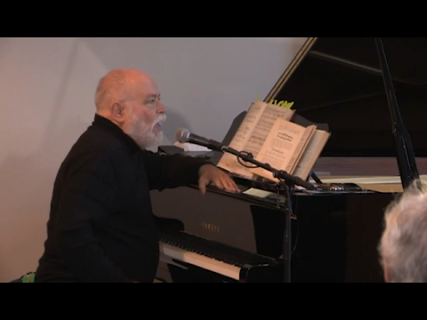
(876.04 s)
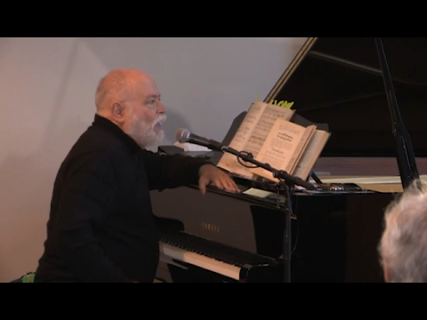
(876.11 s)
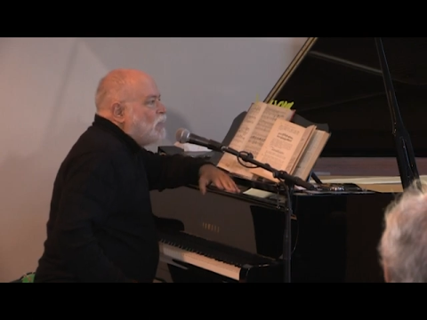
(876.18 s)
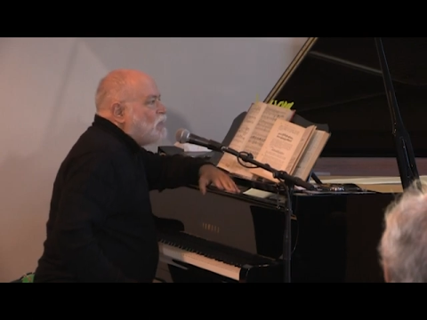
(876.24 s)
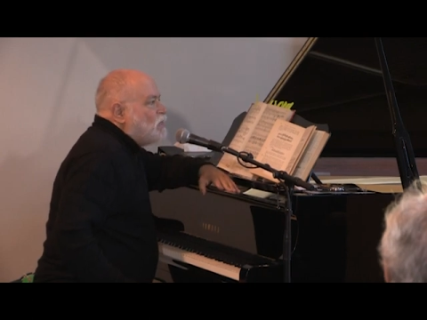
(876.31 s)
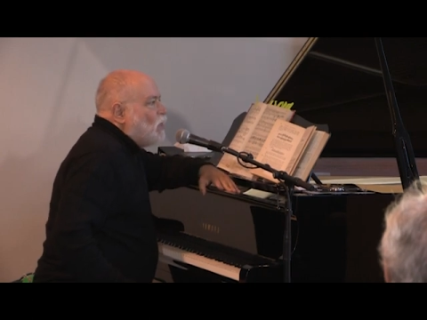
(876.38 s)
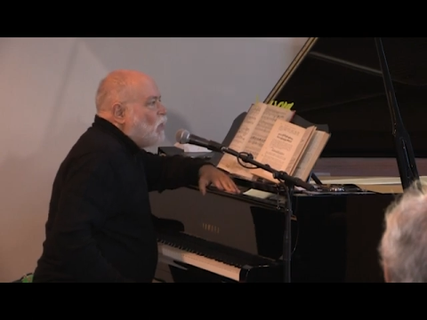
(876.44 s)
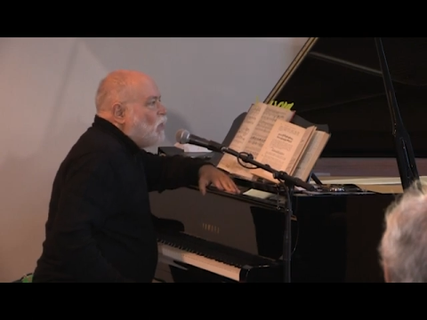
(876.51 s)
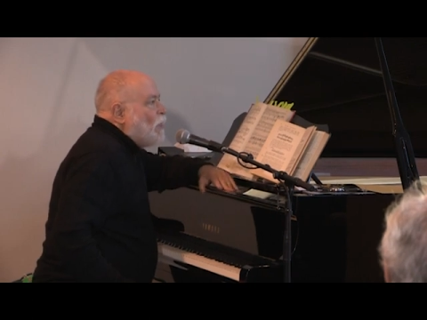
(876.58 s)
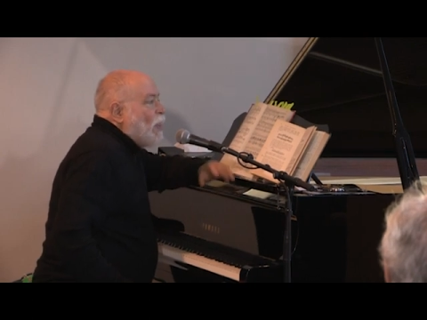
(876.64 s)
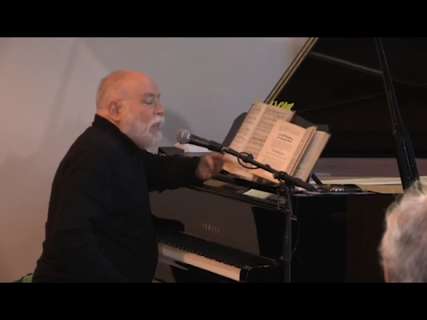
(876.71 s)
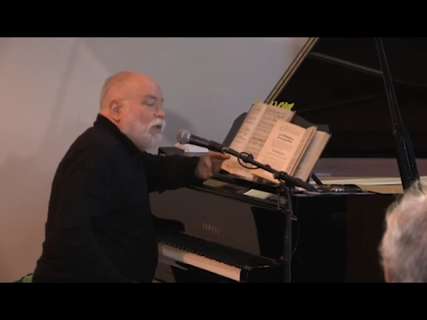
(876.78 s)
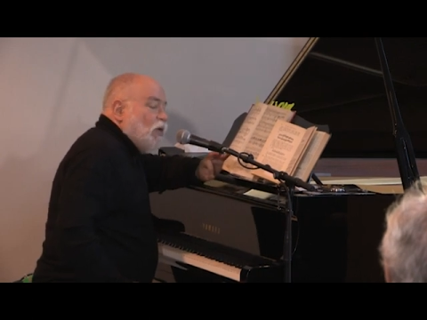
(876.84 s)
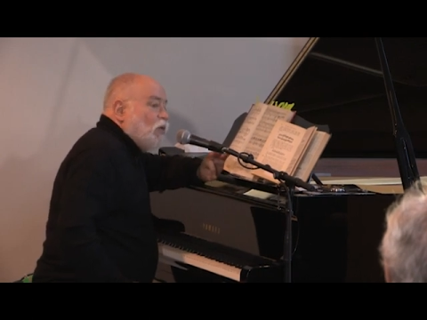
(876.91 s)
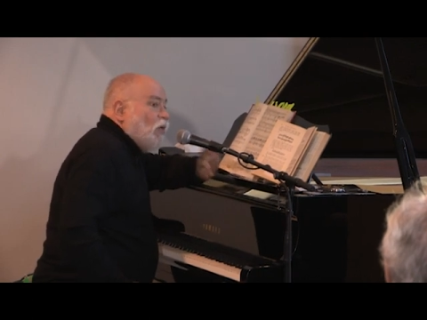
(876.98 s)
So
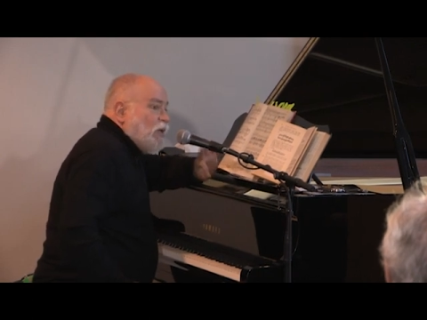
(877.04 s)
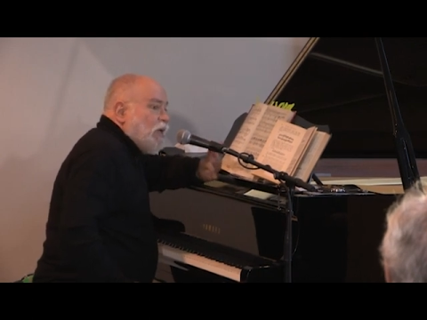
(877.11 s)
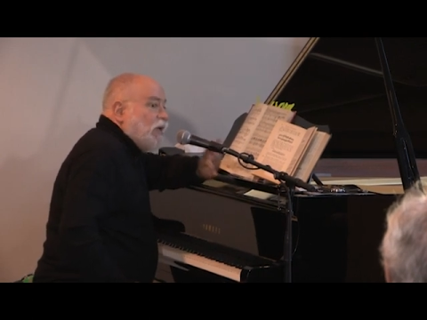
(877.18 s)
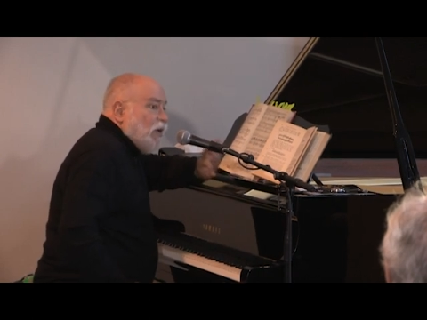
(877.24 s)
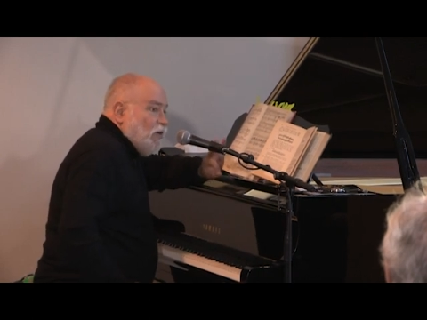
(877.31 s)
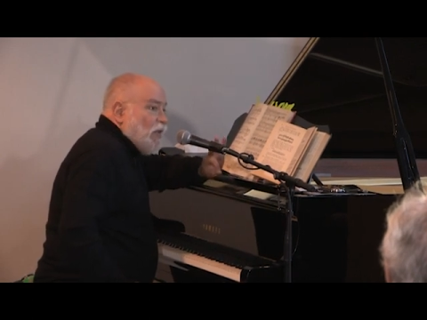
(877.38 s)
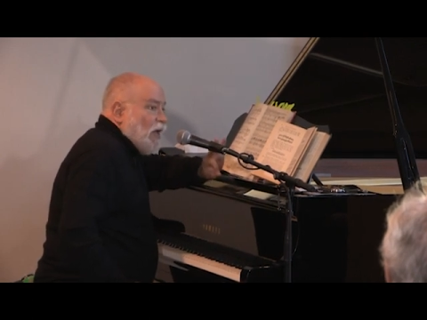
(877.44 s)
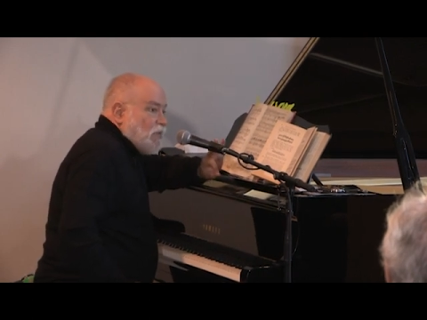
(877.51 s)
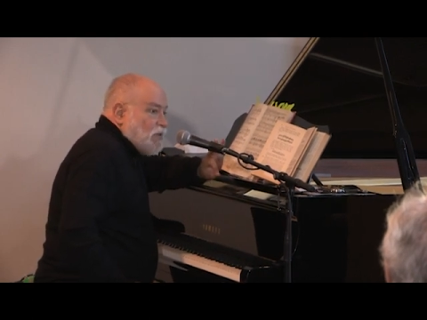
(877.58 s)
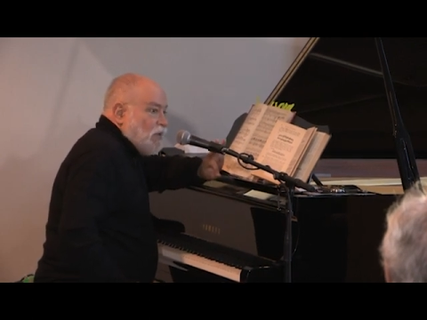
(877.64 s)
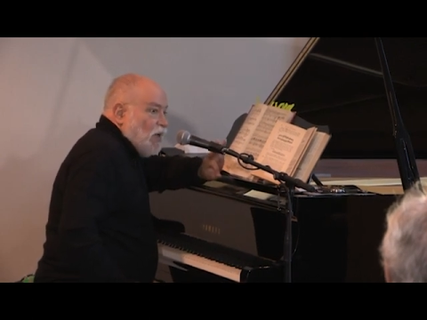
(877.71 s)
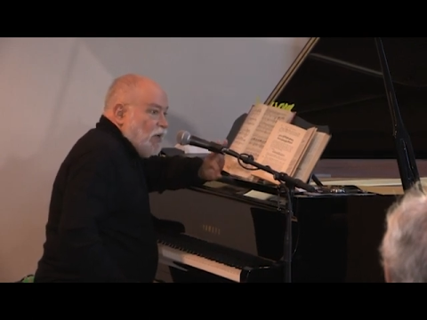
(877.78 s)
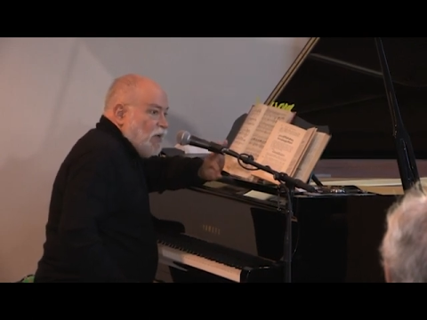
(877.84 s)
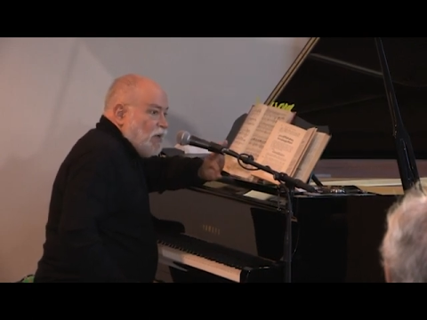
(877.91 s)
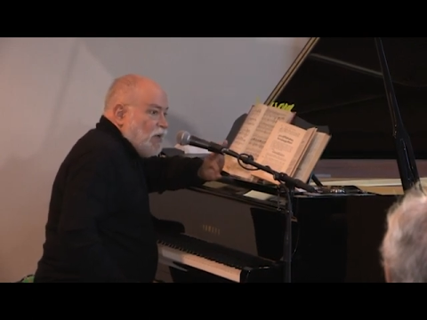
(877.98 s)
you're going to hear that tonight.